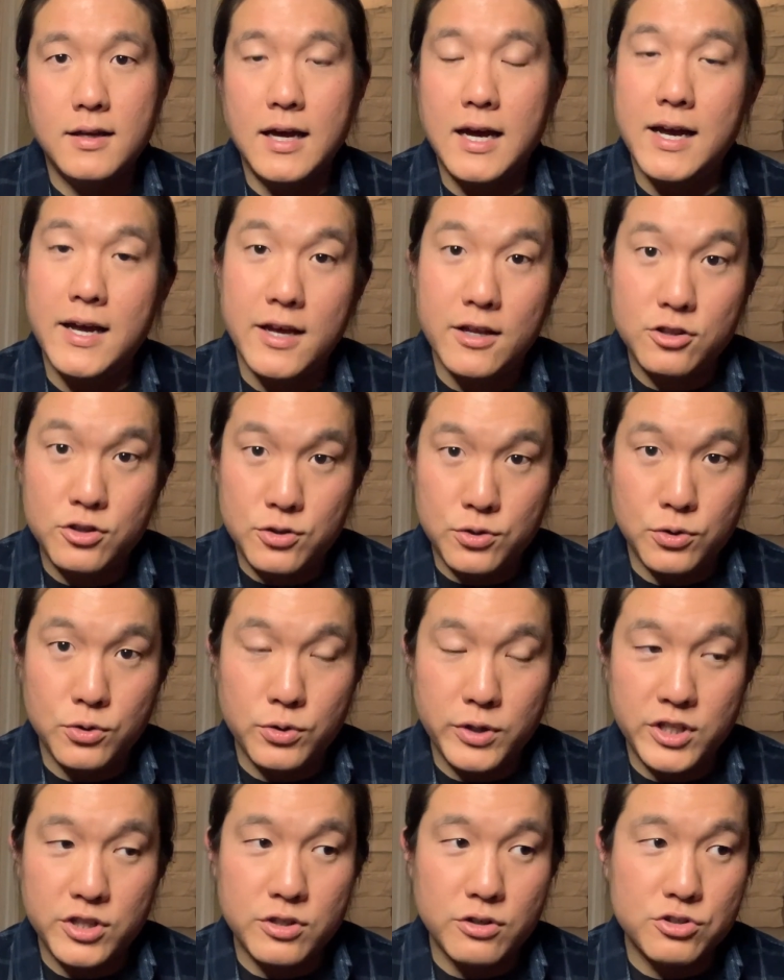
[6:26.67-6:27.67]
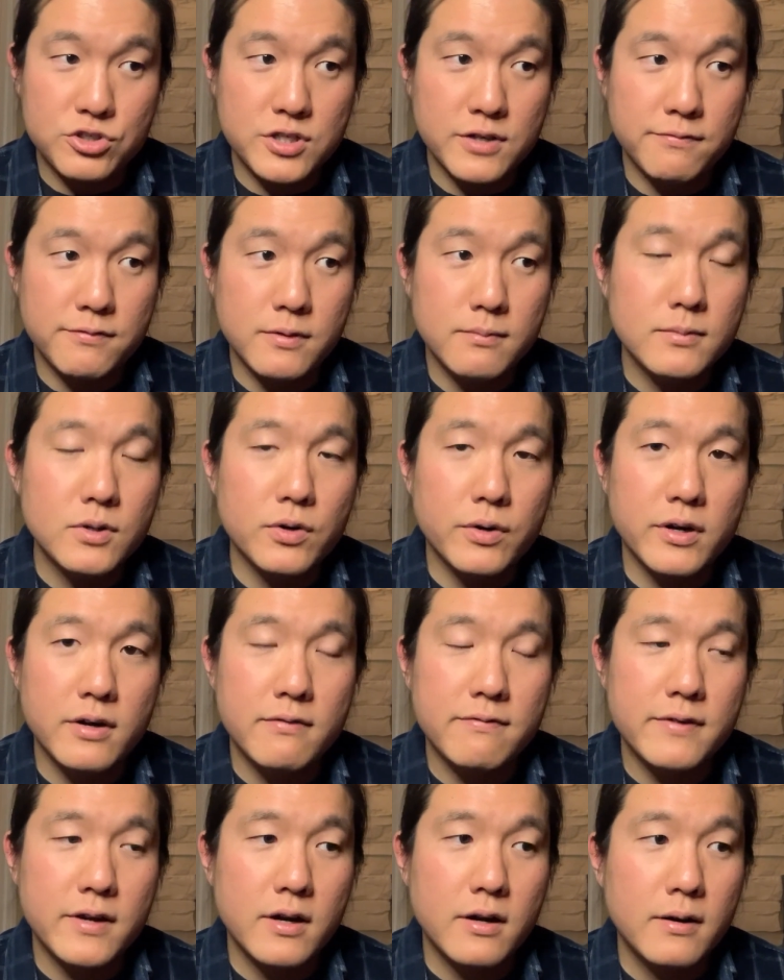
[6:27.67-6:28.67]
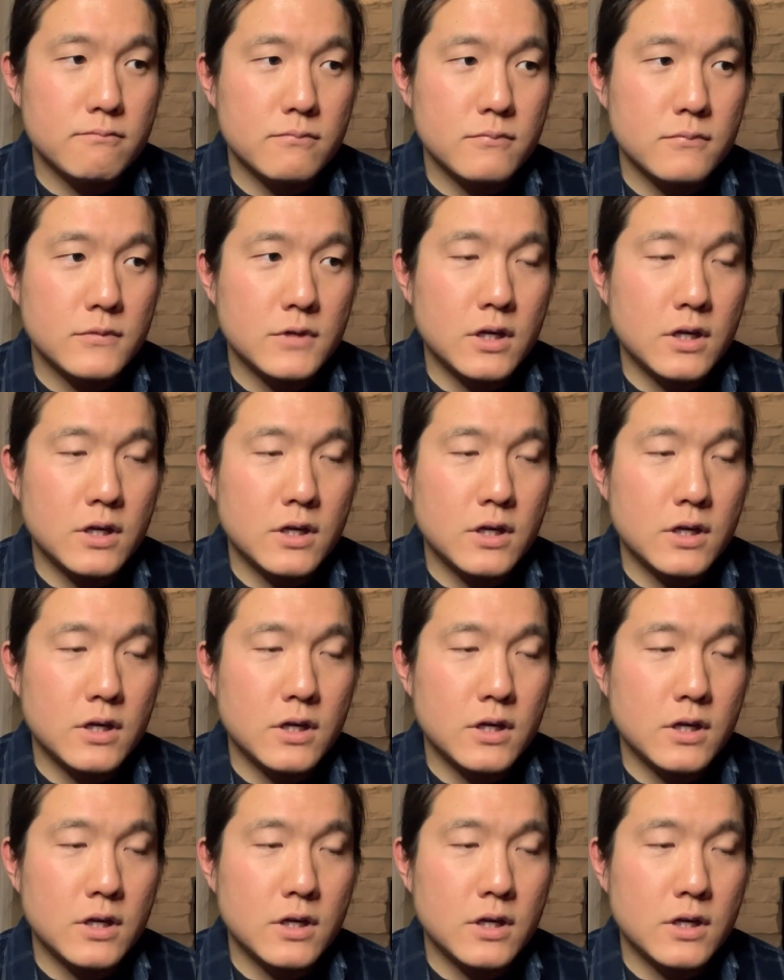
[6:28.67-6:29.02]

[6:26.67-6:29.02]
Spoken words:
I had 2 internships from career fair.